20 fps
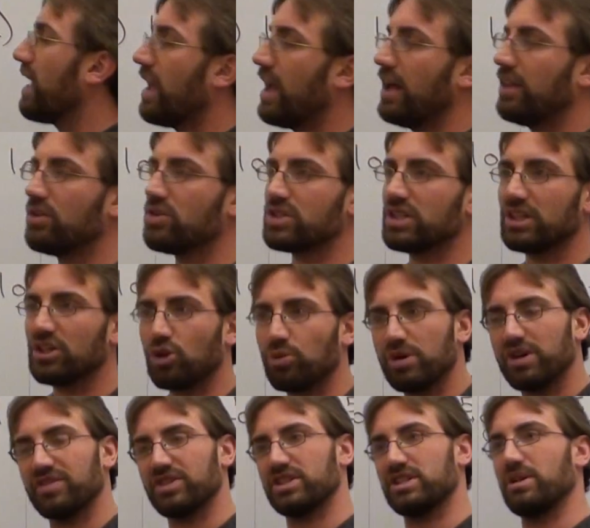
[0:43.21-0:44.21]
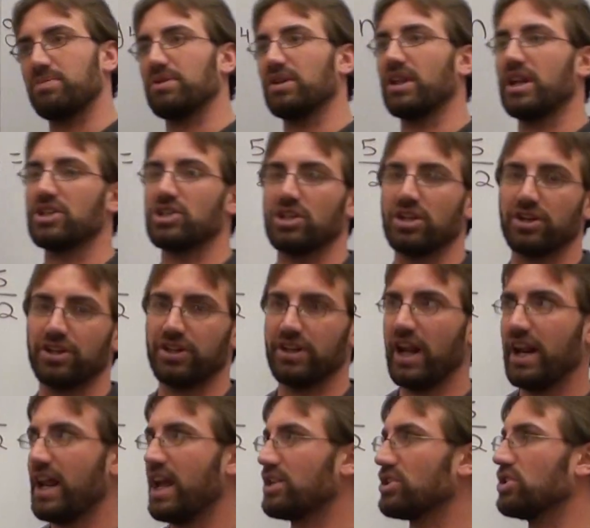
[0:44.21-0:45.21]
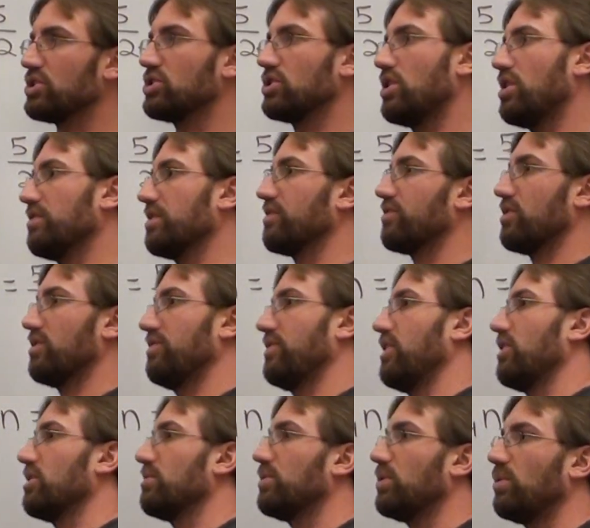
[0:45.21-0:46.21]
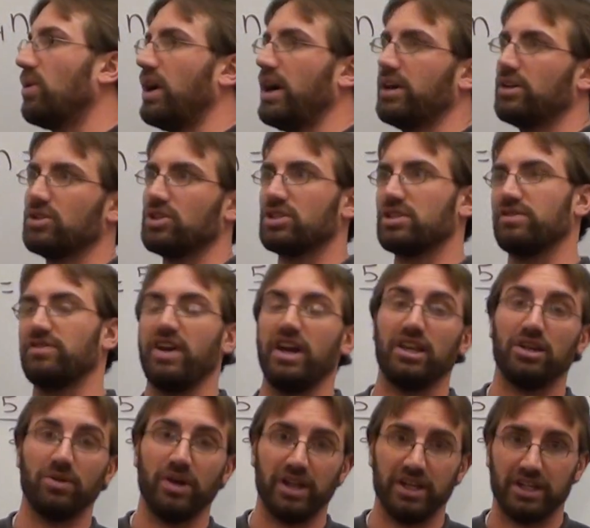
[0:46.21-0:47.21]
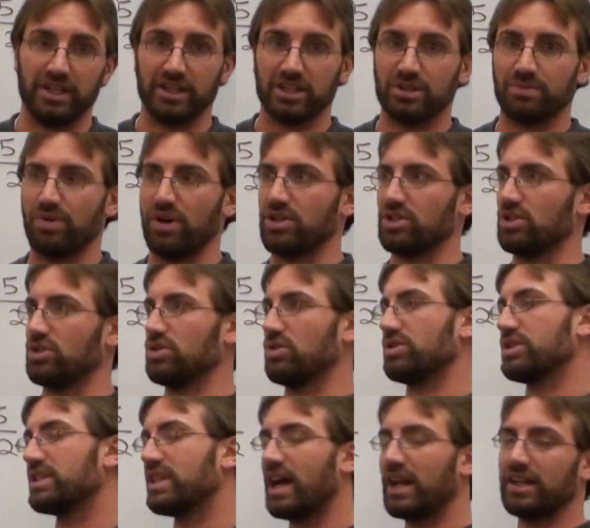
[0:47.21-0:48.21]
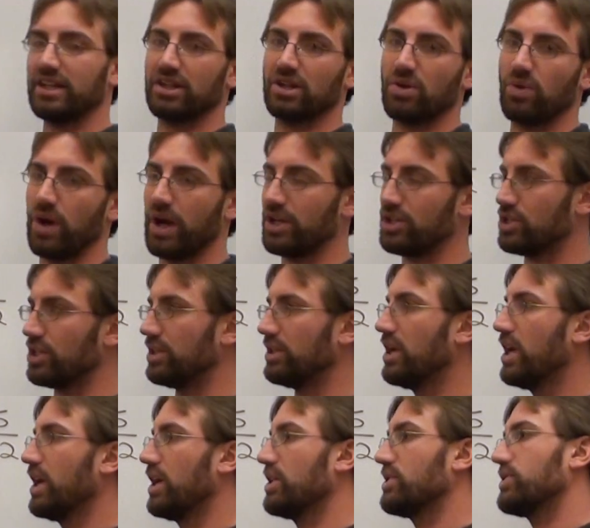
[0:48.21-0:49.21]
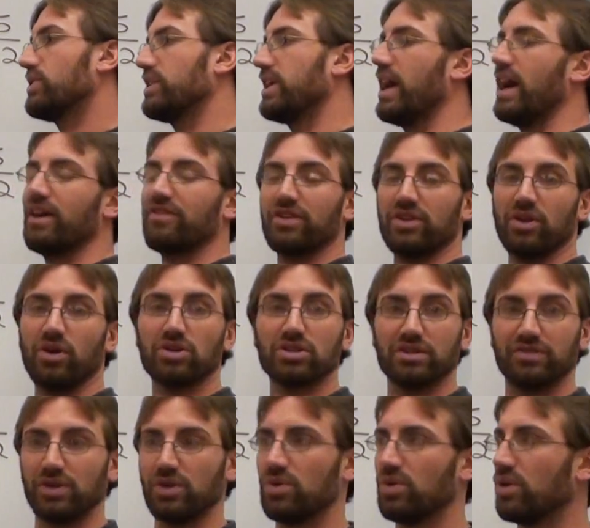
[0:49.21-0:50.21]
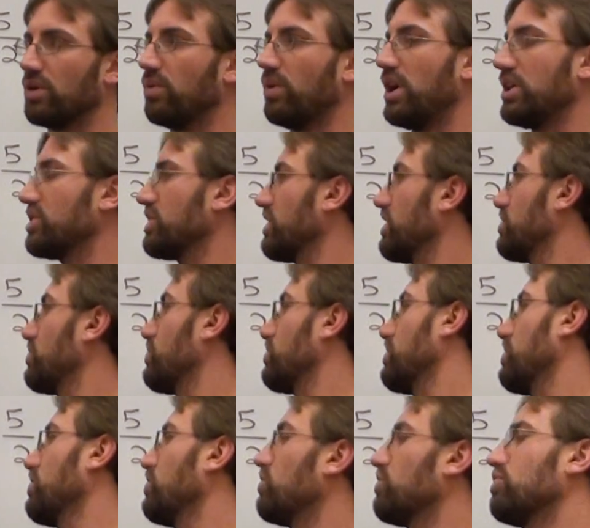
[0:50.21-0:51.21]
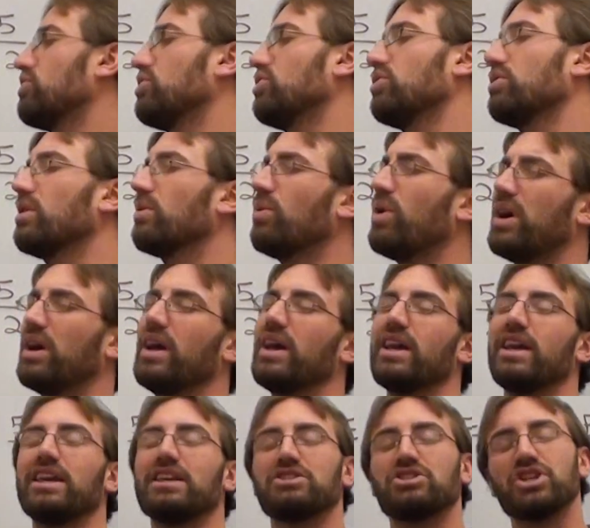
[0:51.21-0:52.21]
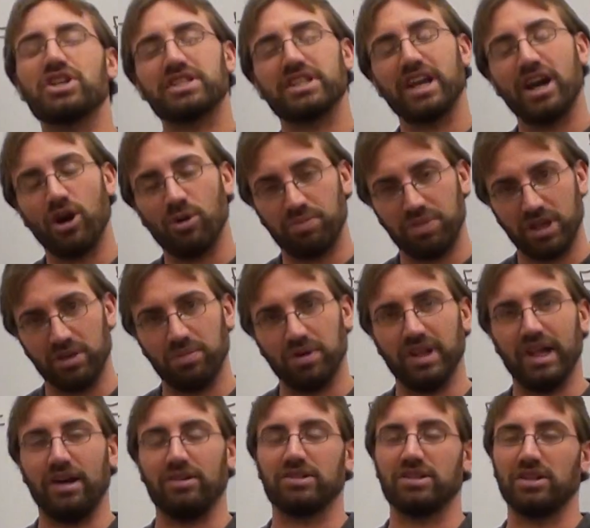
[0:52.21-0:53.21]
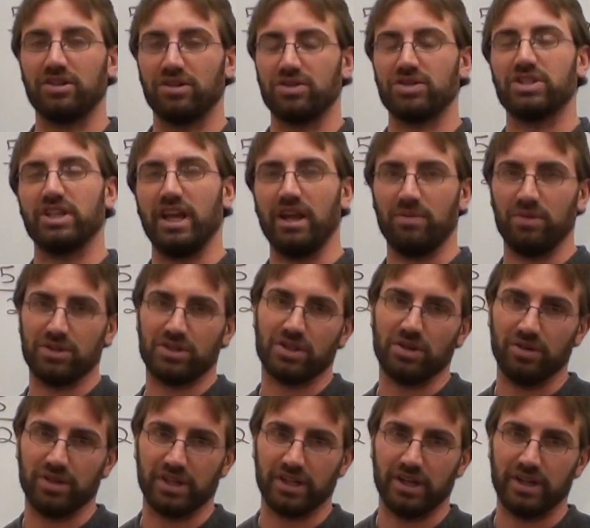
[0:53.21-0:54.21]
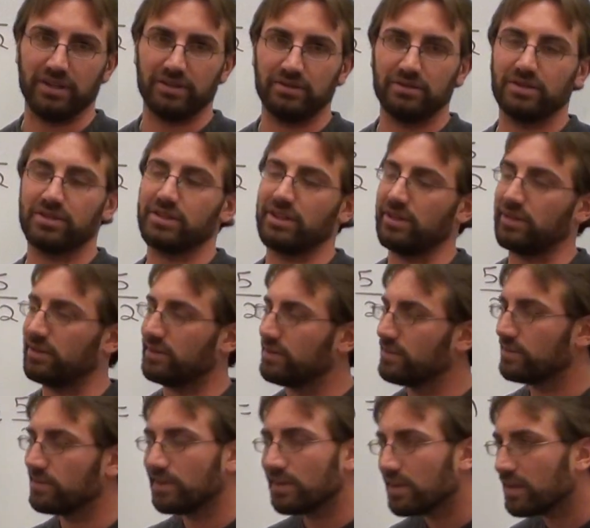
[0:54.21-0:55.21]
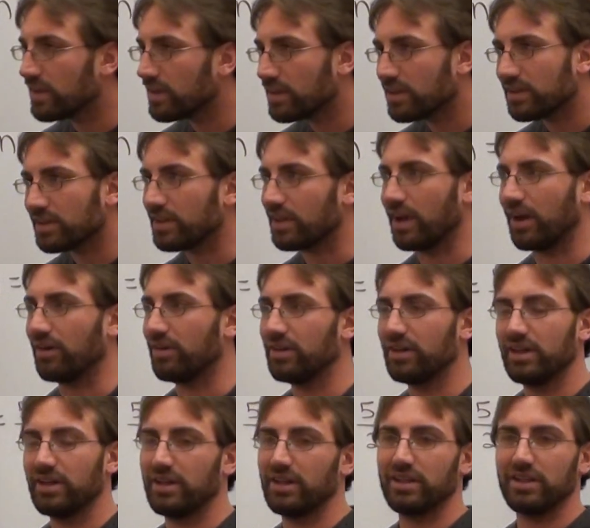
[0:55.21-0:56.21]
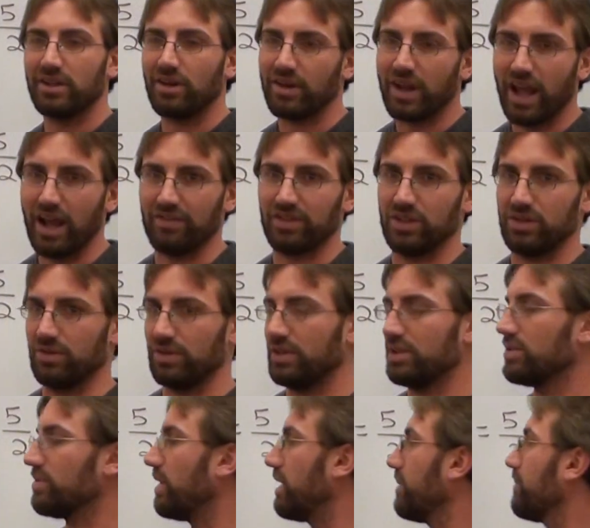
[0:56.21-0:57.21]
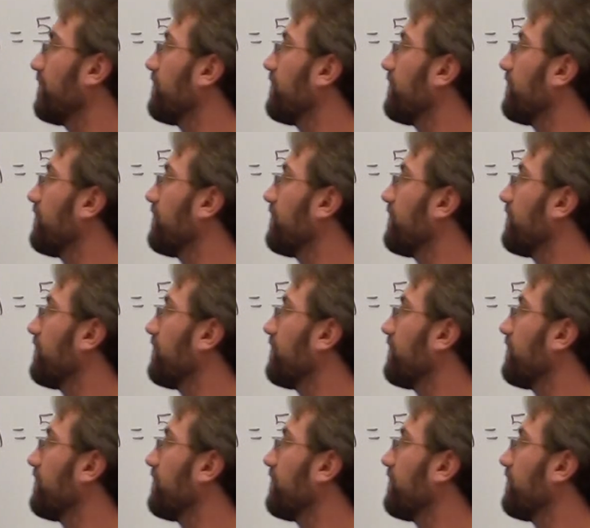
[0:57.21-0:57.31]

And there's a little bit of a stipulation here. You're not actually solving for a variable y, you're just evaluating an expression. So it's not an equation. So yeah, for those of you who are watching this, and you, you, well, it's just to help people out to understand what's going on. So, you know, you don't have to do it this way.